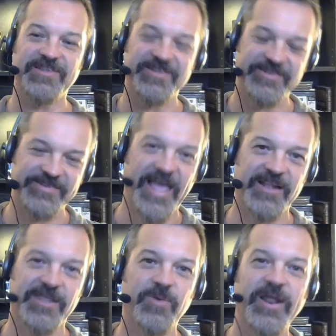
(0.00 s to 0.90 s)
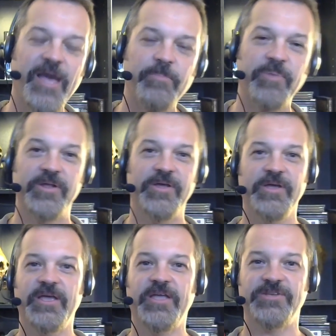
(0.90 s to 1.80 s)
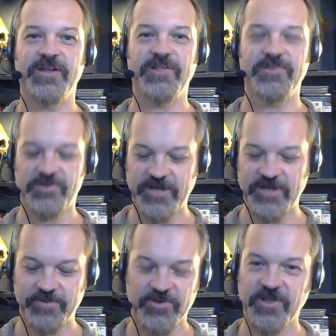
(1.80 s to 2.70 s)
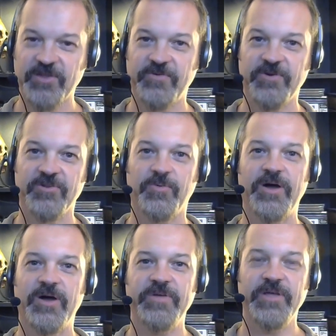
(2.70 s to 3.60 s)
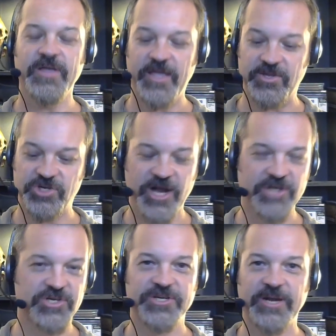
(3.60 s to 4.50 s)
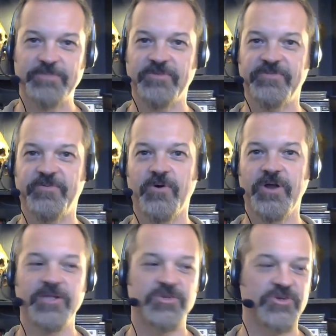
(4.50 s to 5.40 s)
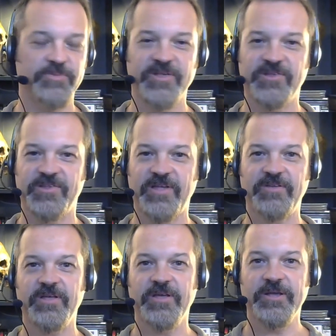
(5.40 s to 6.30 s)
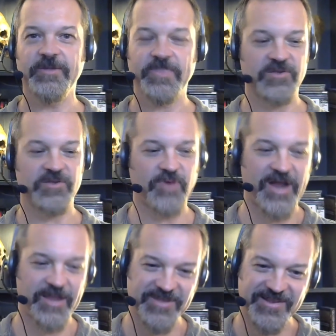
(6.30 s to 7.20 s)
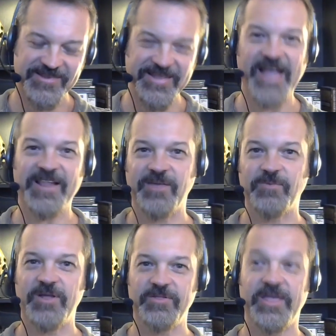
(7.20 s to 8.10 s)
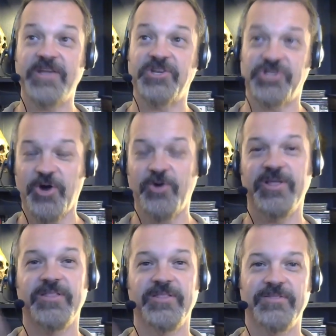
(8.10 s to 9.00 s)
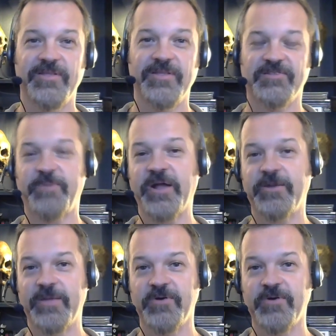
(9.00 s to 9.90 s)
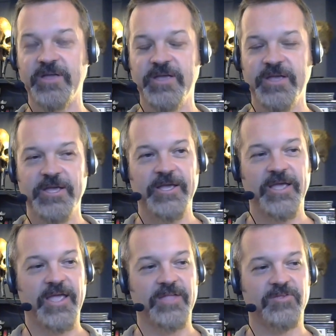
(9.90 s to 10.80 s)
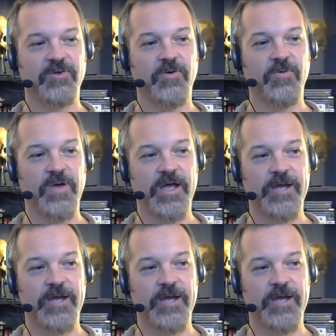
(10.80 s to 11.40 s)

exactly what happened in Genesis chapter 6, verse 12, in Joshua chapter 4, and Jubilees 7 describes exactly what they showed in the Spider-Man movie. And so